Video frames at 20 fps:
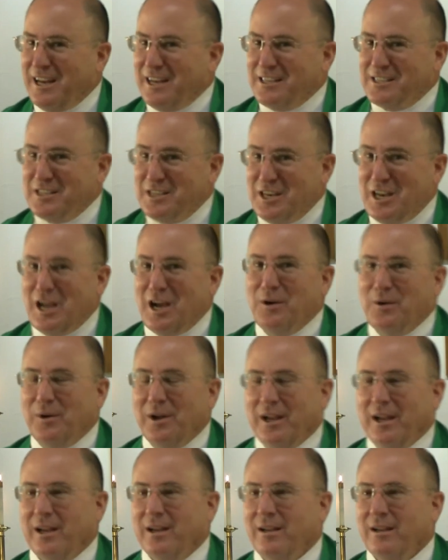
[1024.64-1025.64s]
it's
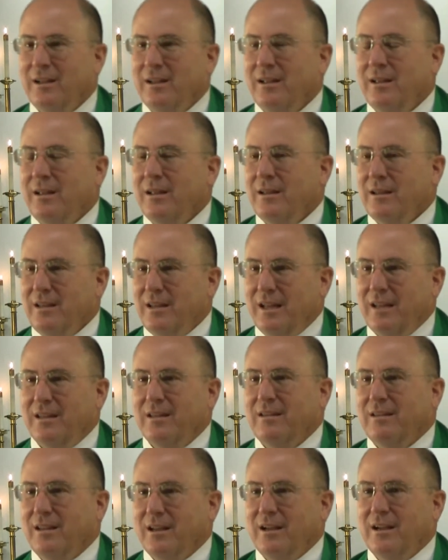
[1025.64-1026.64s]
knowing
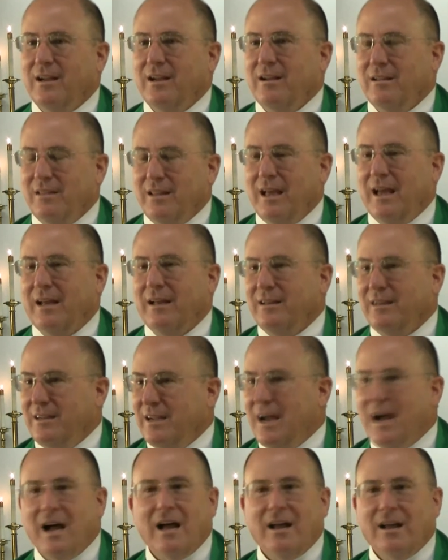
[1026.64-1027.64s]

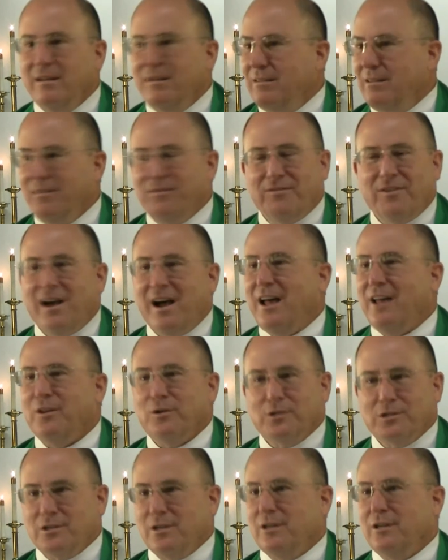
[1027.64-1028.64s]
that God the
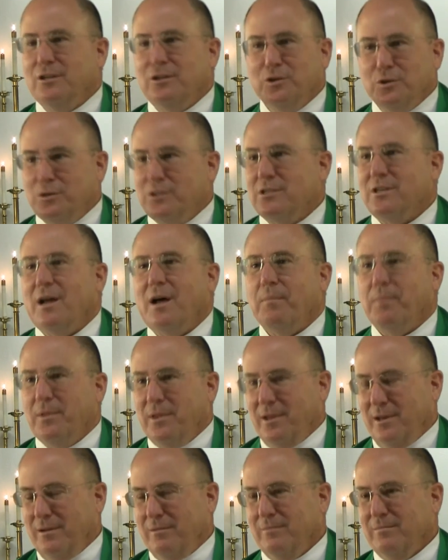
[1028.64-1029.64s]
Father is going to do
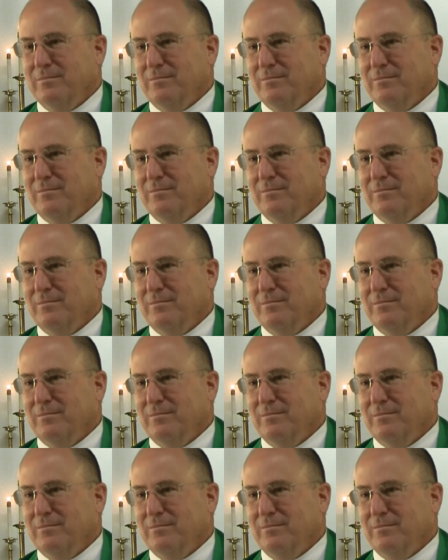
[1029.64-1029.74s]
something